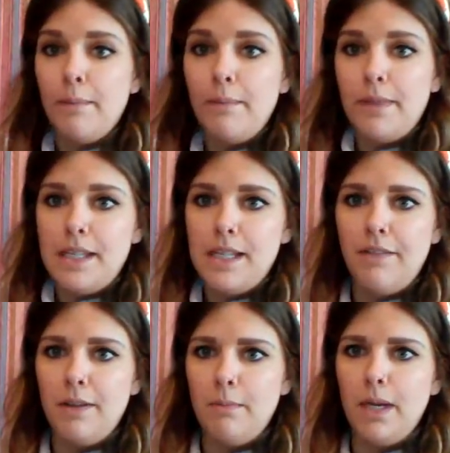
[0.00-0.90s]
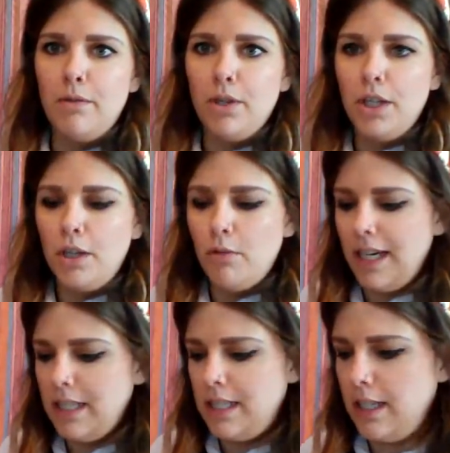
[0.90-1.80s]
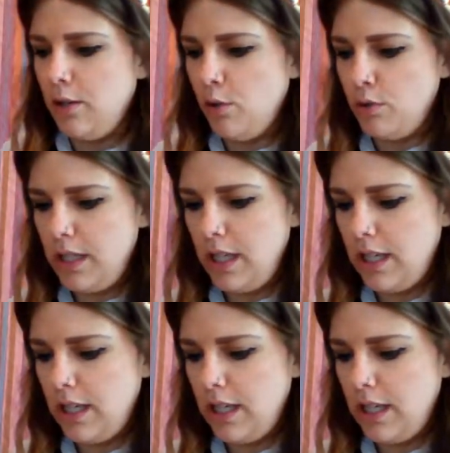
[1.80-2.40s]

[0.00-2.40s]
this oven mitt really quick to hold it